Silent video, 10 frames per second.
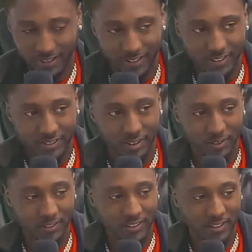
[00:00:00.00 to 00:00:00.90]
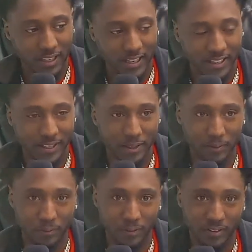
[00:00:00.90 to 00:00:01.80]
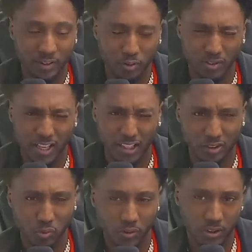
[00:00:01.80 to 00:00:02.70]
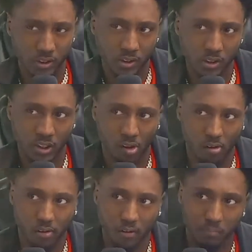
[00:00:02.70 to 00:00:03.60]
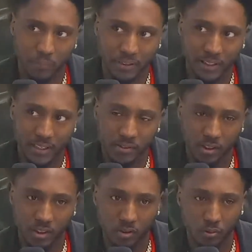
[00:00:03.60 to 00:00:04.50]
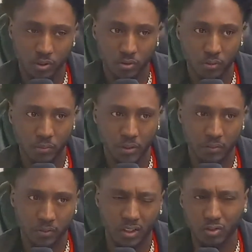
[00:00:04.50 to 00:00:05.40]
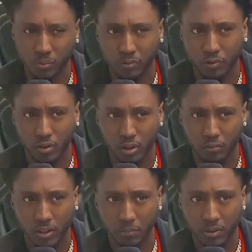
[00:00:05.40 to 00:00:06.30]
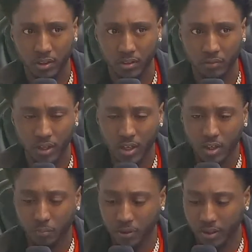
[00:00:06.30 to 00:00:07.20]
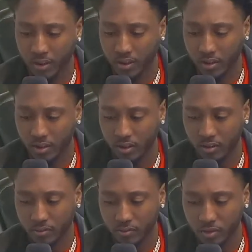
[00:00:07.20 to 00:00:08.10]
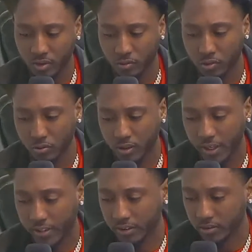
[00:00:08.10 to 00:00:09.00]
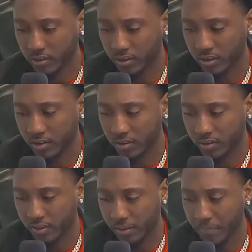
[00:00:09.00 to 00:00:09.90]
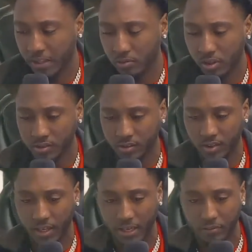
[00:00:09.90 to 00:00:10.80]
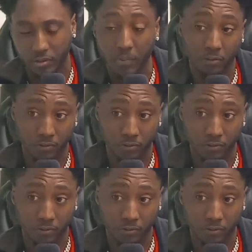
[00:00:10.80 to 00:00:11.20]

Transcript: So look, this was like 2020 maybe. No, this was before COVID, I believe. But this on 2 occasions. Emmanuel Hudson came to Maryville